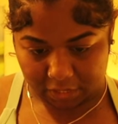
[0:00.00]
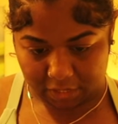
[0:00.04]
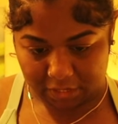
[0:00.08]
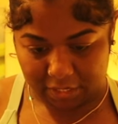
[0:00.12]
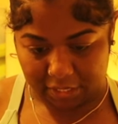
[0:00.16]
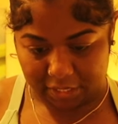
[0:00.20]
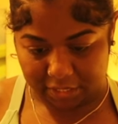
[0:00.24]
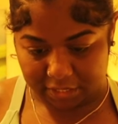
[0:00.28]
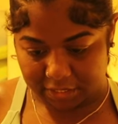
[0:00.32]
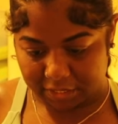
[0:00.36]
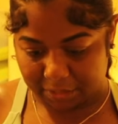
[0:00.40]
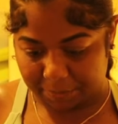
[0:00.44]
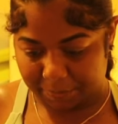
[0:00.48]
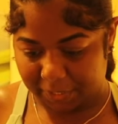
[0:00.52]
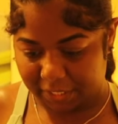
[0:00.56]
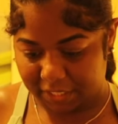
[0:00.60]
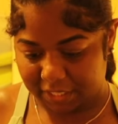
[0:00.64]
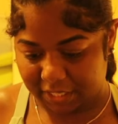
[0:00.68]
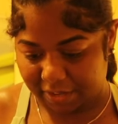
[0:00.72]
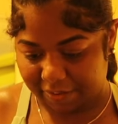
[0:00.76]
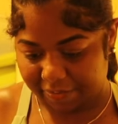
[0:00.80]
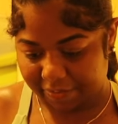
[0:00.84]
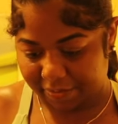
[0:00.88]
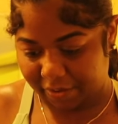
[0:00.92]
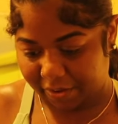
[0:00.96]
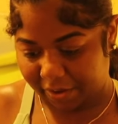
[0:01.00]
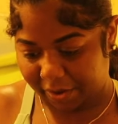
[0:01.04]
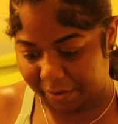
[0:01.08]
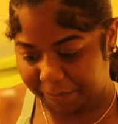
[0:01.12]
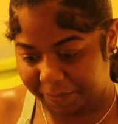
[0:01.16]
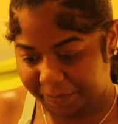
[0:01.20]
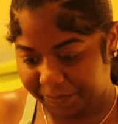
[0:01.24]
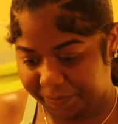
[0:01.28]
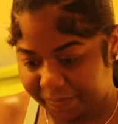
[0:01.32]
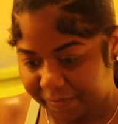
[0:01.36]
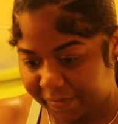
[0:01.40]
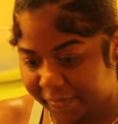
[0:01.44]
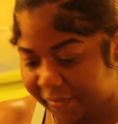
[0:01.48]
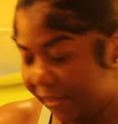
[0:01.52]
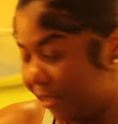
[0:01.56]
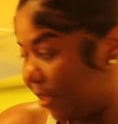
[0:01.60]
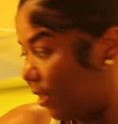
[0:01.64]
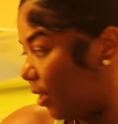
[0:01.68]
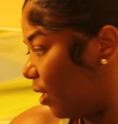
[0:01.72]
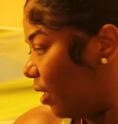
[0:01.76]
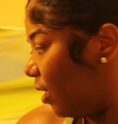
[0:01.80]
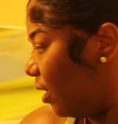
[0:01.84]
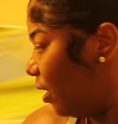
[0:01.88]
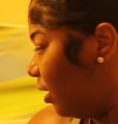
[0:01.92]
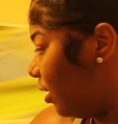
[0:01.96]
yeah, septic tank. Okay.
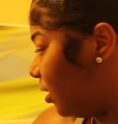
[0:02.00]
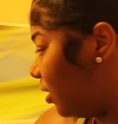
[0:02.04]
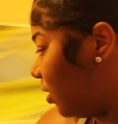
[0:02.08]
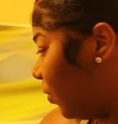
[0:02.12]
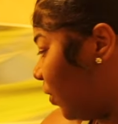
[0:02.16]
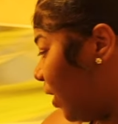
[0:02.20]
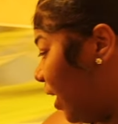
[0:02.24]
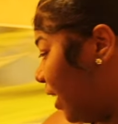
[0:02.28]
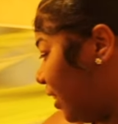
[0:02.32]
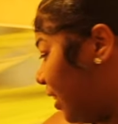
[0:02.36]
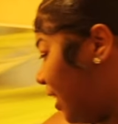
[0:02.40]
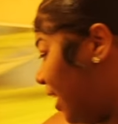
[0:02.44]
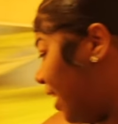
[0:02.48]
So we got